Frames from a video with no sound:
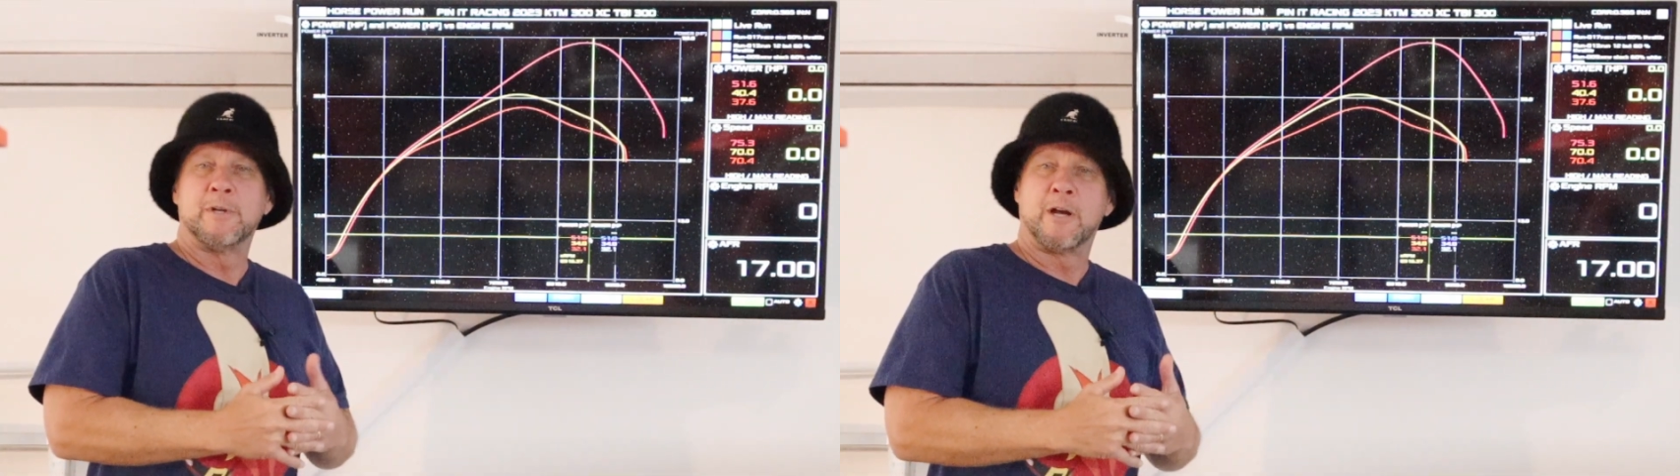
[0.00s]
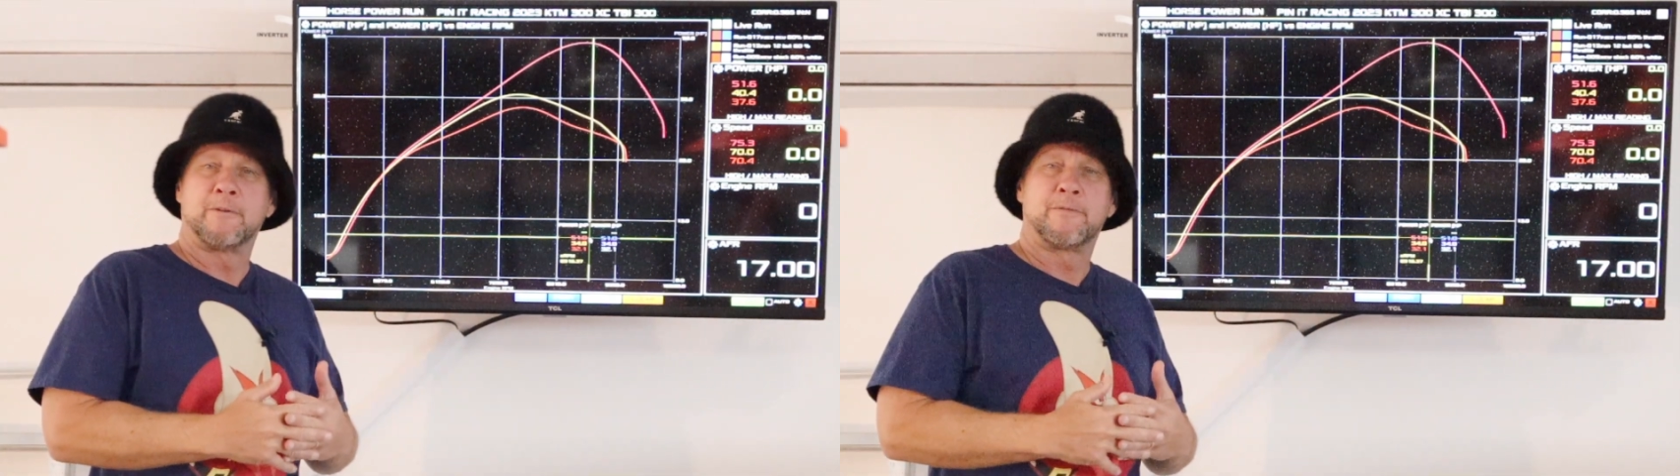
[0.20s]

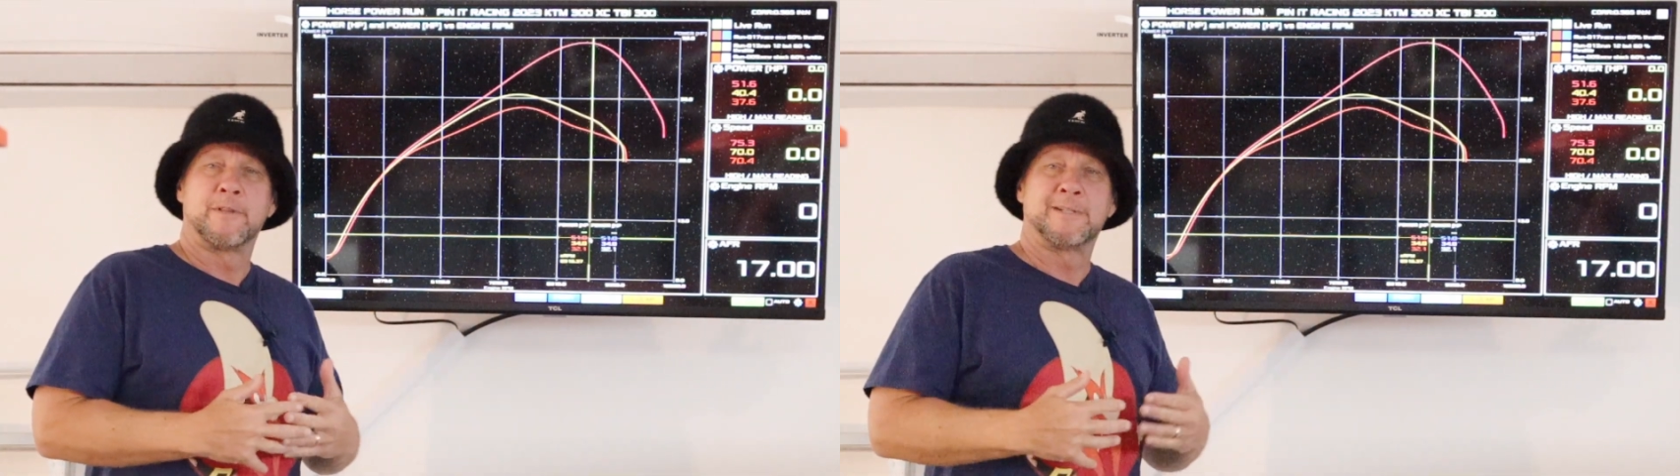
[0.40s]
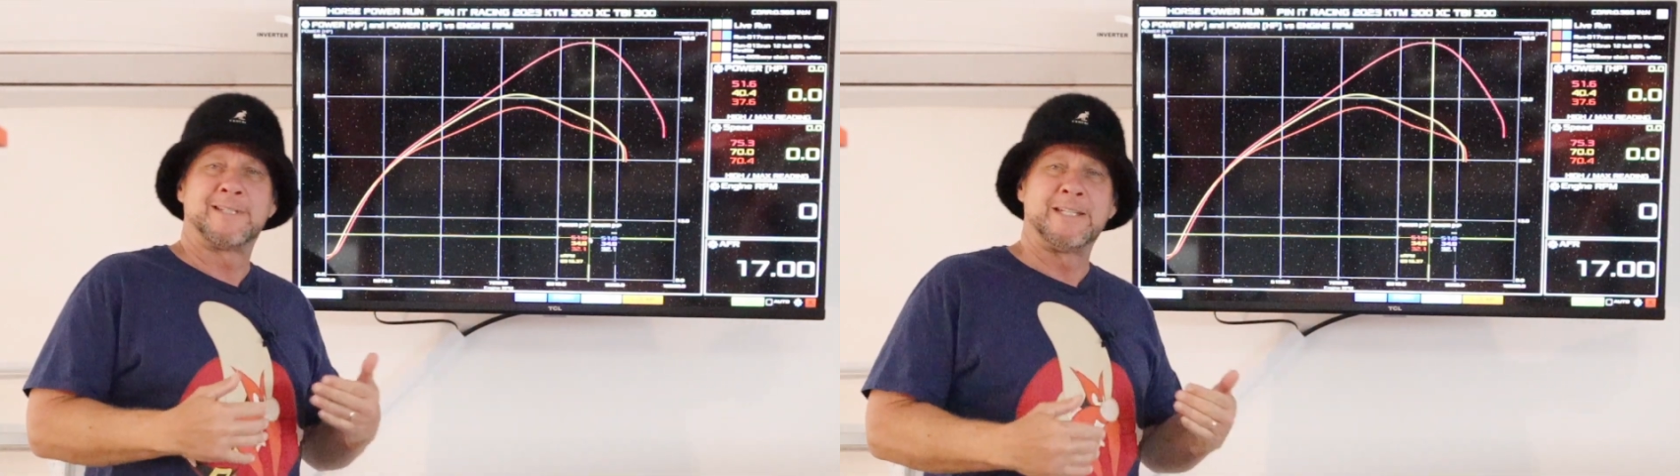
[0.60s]
now for
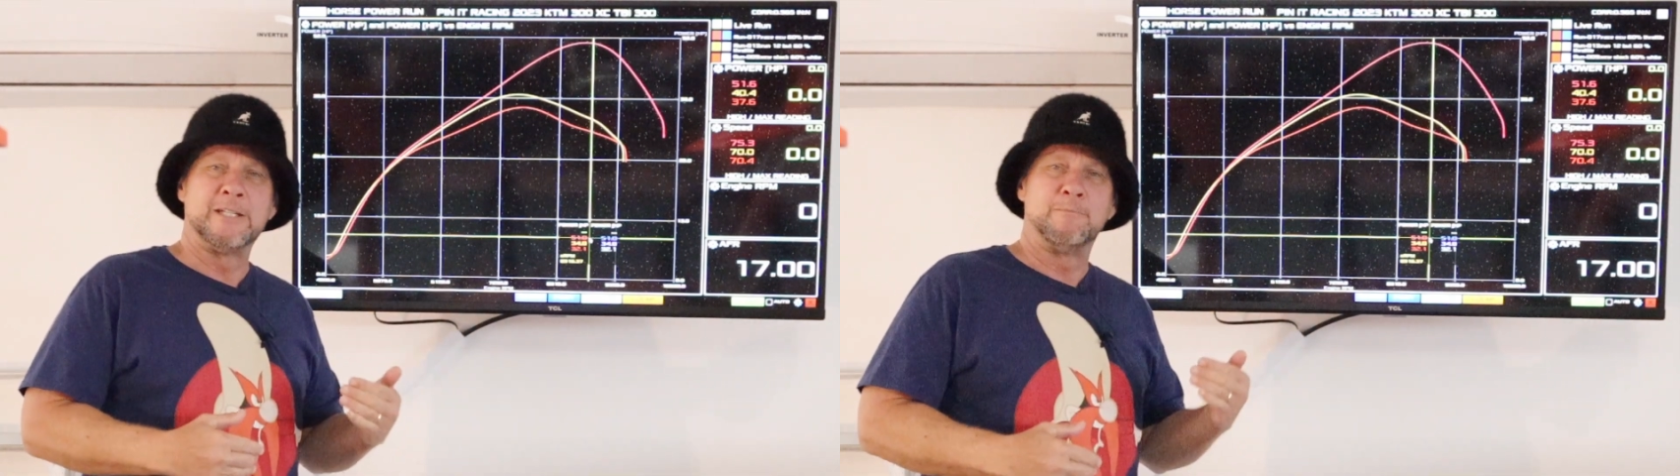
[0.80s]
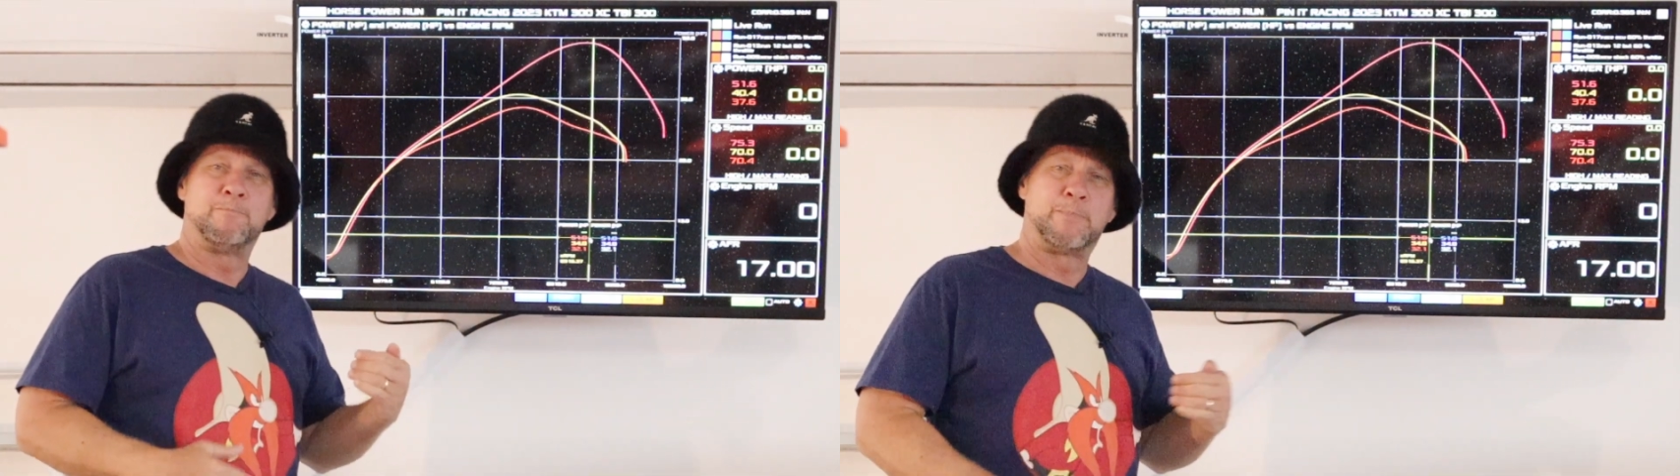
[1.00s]
the
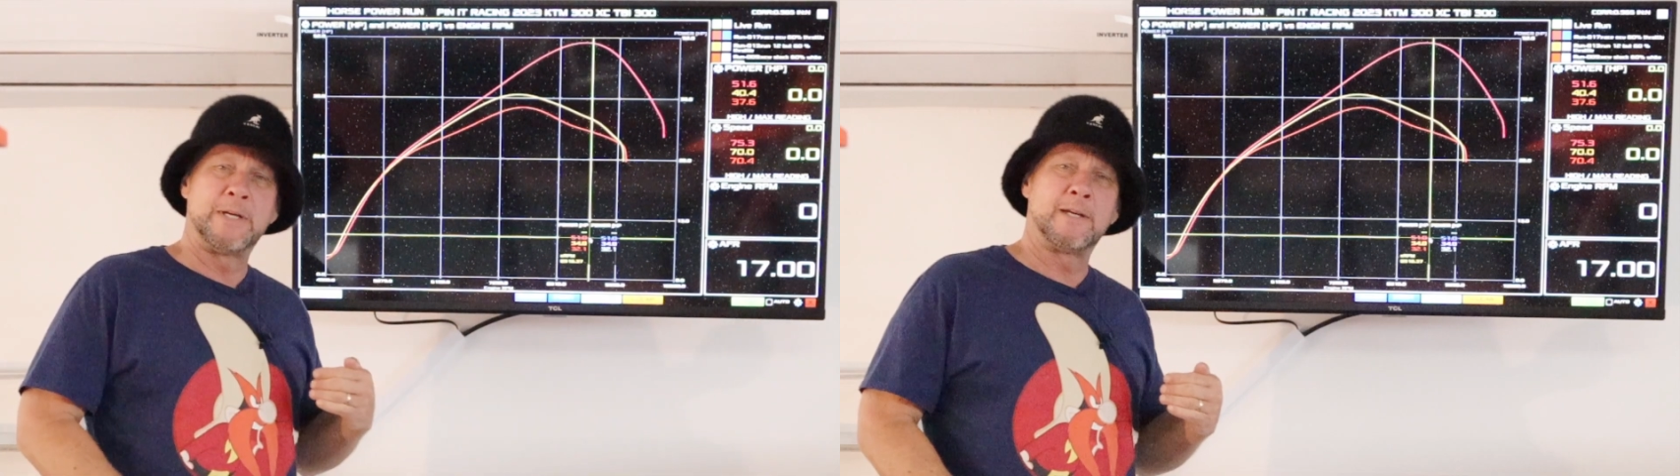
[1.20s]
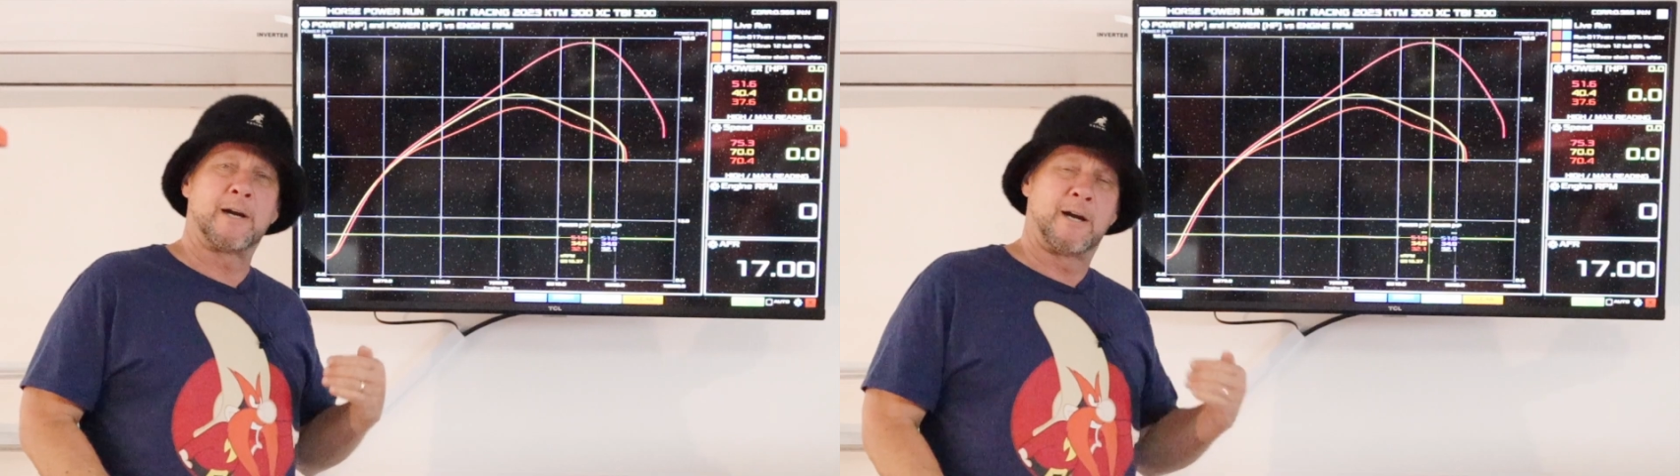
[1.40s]

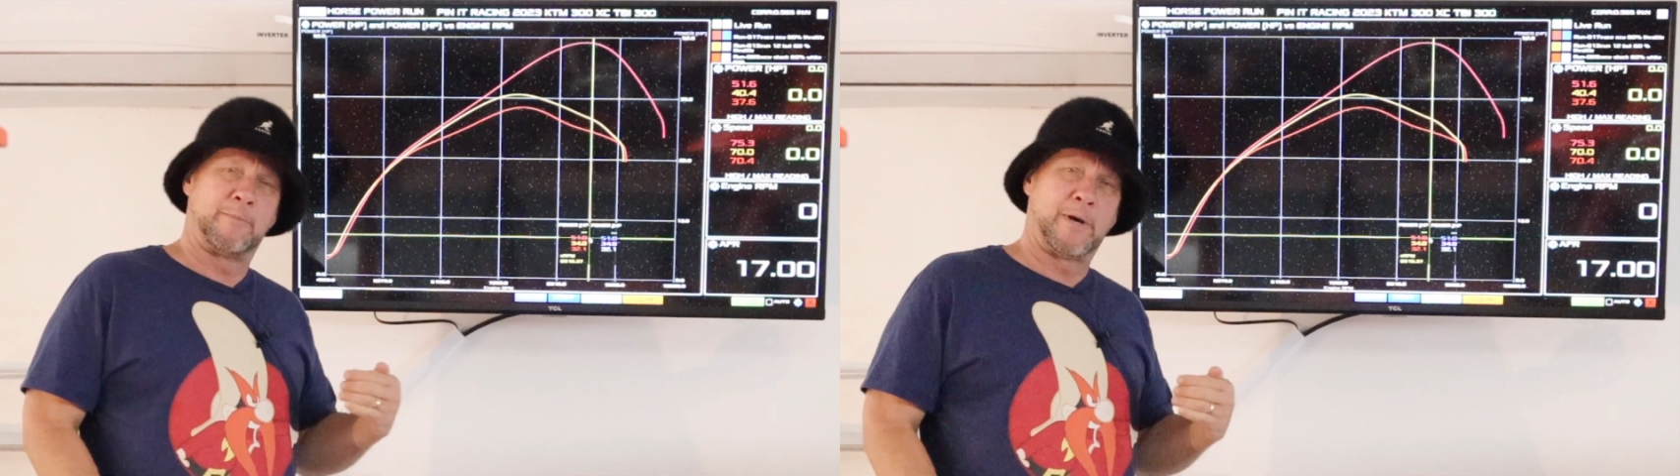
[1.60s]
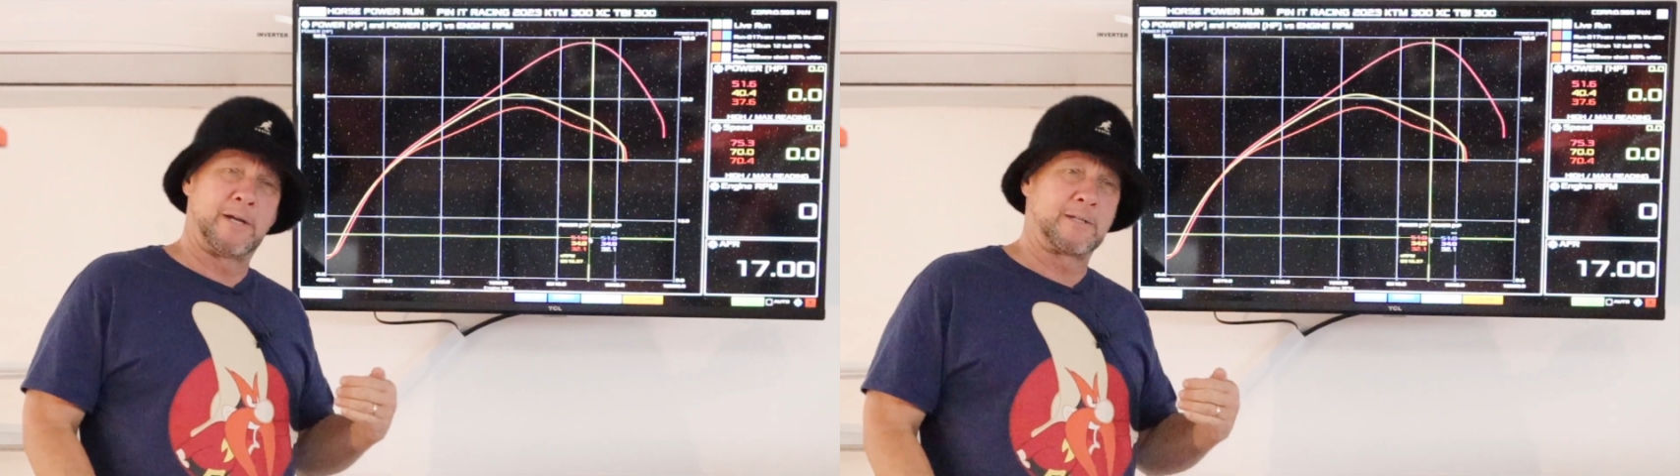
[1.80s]
TBI
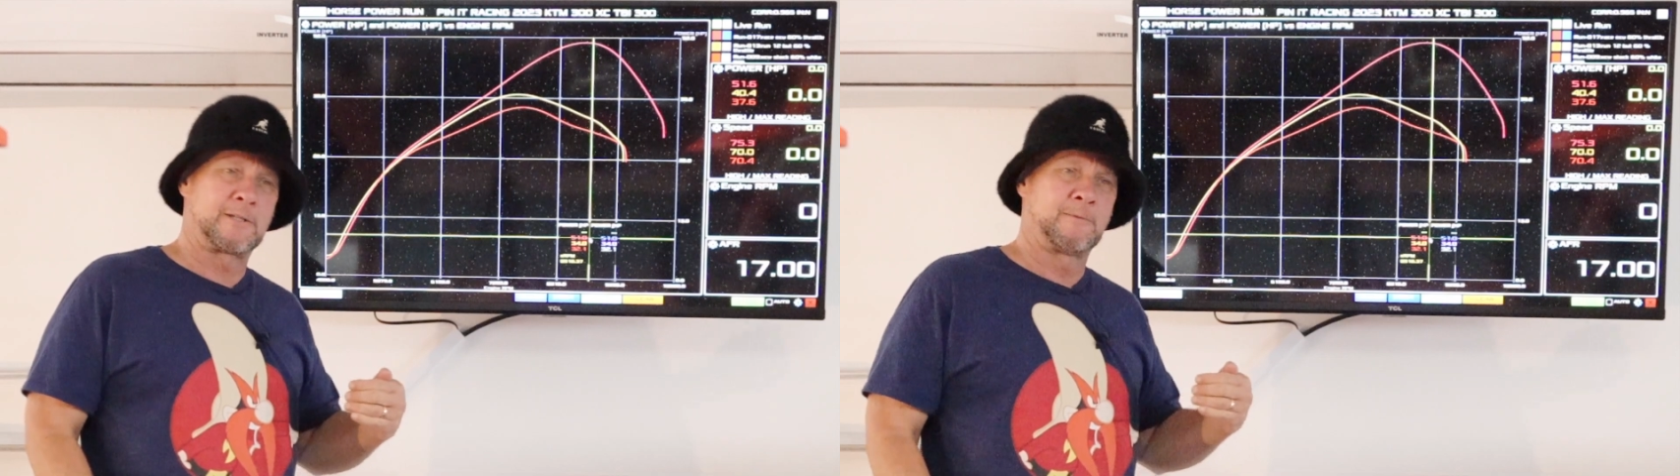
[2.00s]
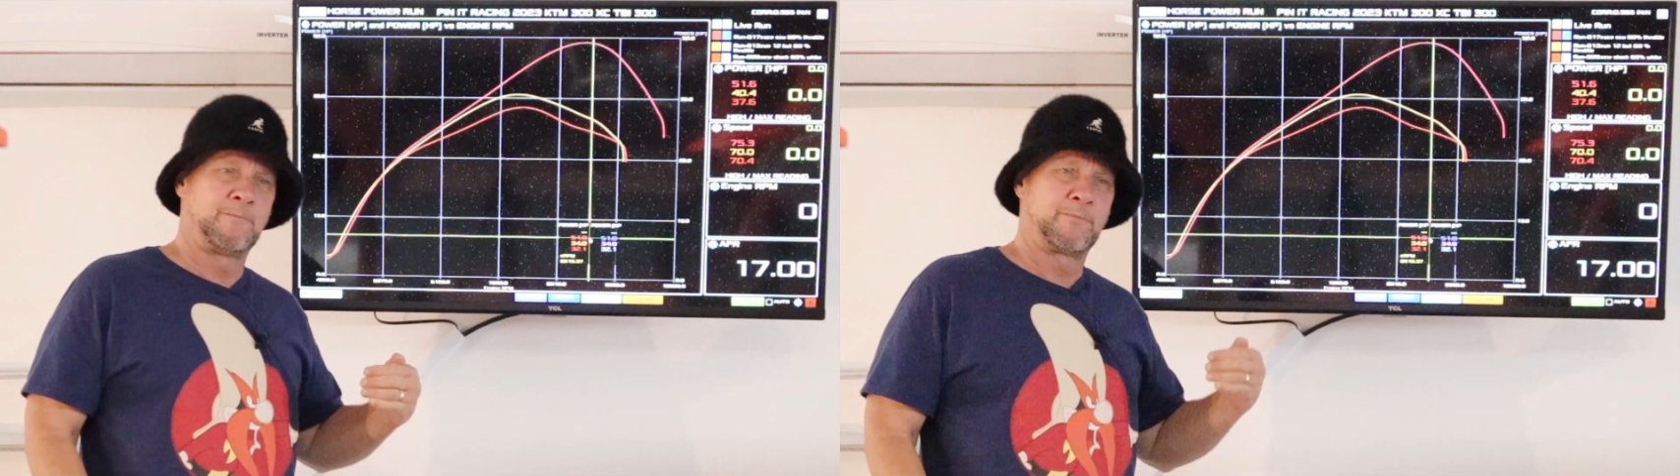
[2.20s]
bikes.